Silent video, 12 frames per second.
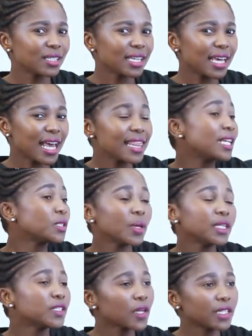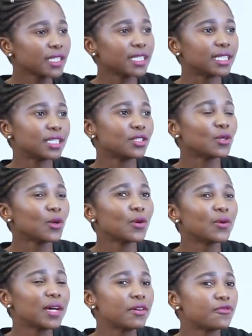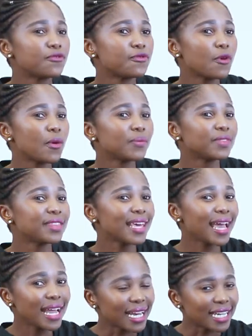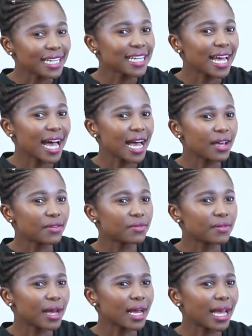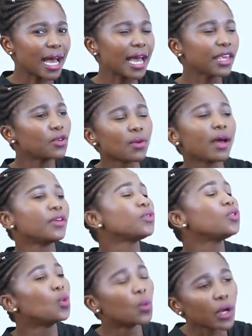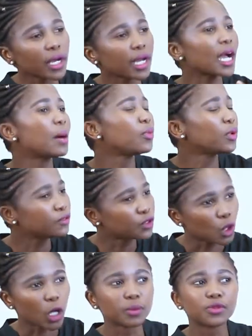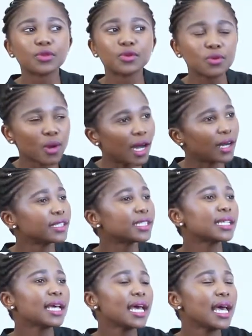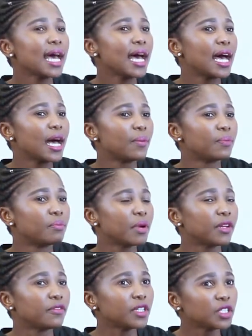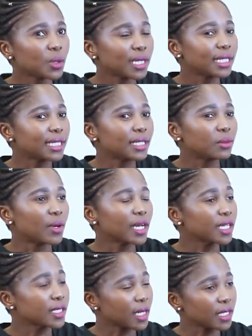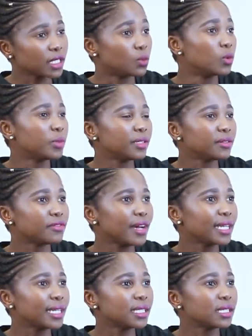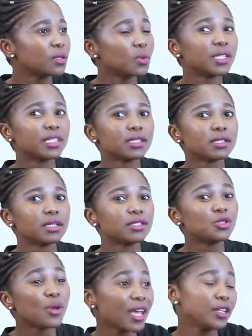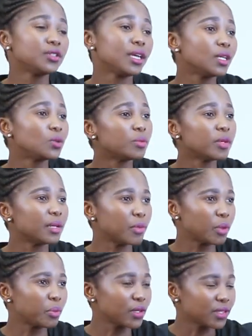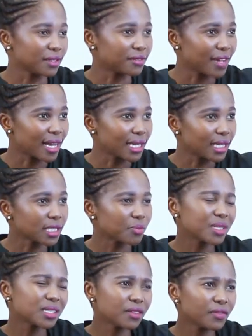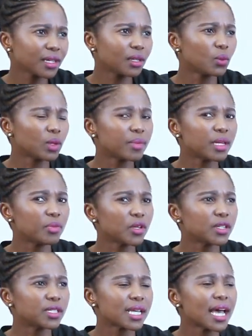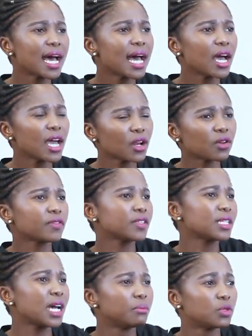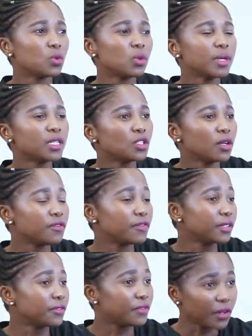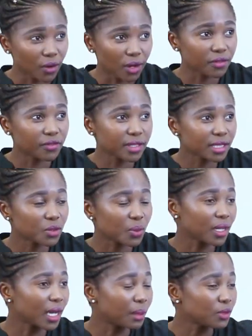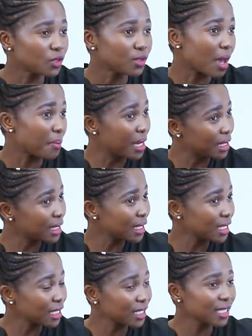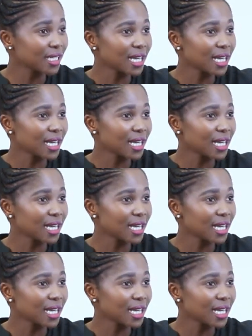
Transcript: And that's where it started. So from then, you work a couple of jobs throughout, but eventually when I started Women in Finance, it was to educate women about personal finance, specifically women, because a lot of the times women don't feel very confident when it comes to their money decisions.